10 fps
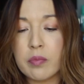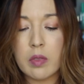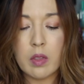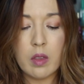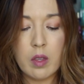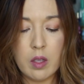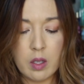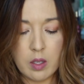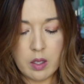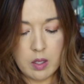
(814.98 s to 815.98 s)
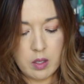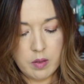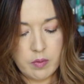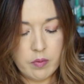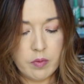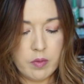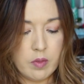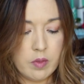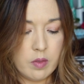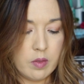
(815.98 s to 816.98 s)

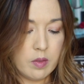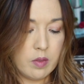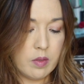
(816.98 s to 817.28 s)
[no speech]